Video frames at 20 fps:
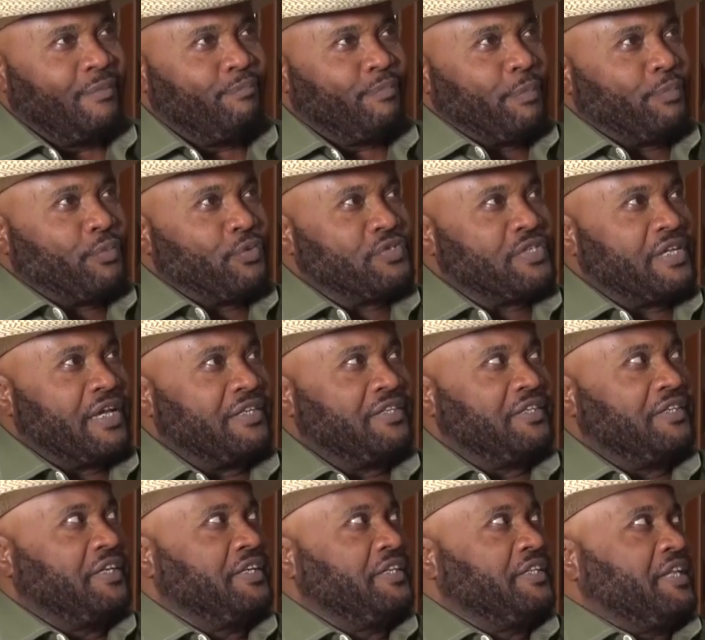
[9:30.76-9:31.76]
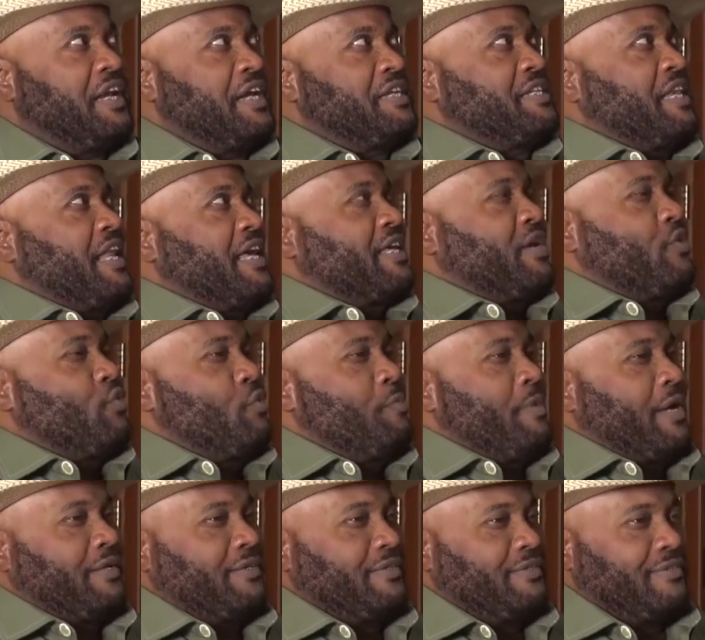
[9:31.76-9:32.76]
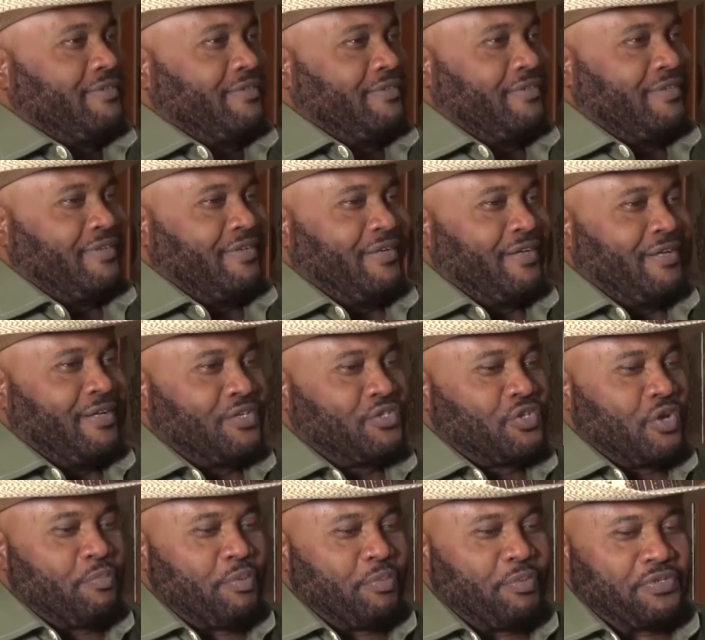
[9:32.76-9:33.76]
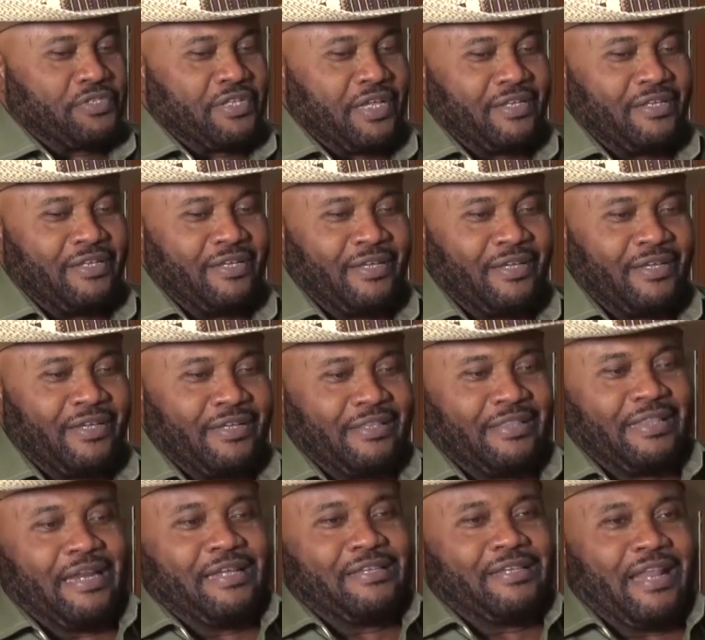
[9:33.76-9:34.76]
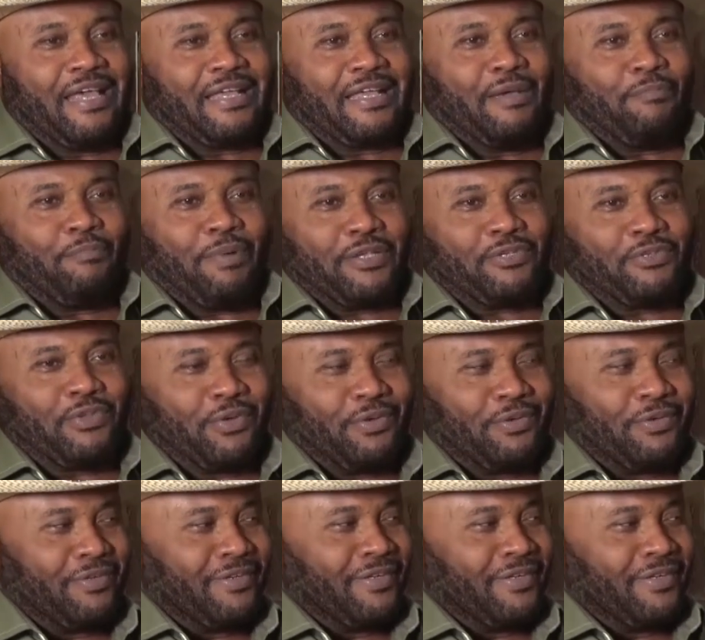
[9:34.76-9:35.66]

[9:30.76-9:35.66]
People said he dressed like a woman. Some people said he dressed like a pastor.